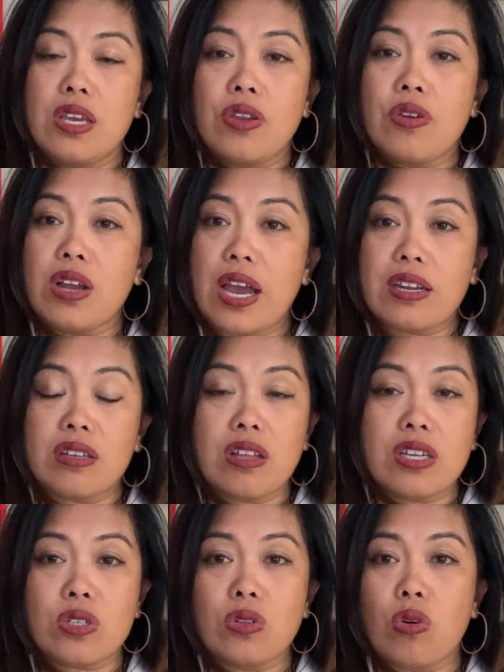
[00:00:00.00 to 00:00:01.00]
your
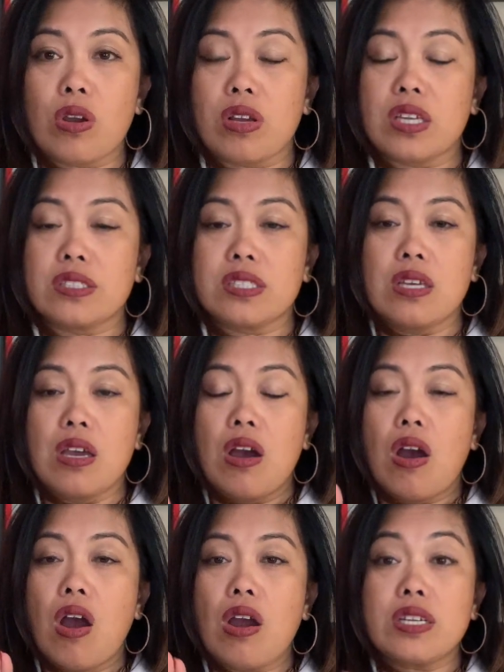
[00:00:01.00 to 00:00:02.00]
gynecological organs
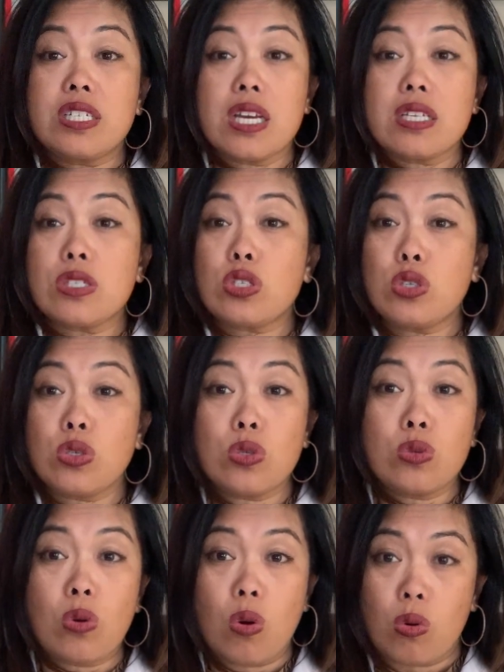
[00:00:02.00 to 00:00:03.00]
are just
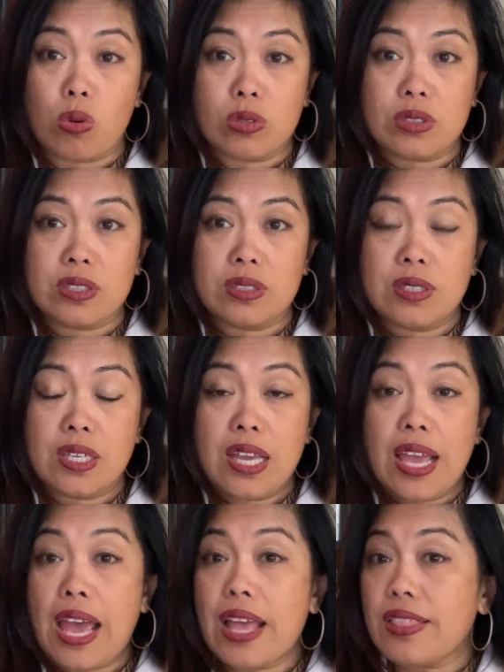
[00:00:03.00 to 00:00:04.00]
too old.
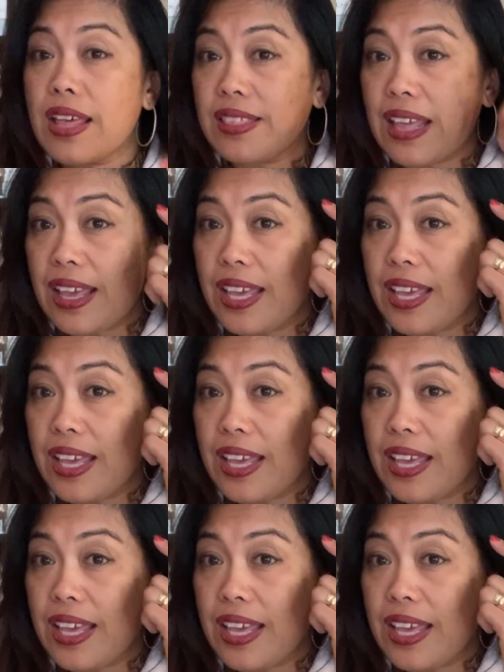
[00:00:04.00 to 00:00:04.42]
And then they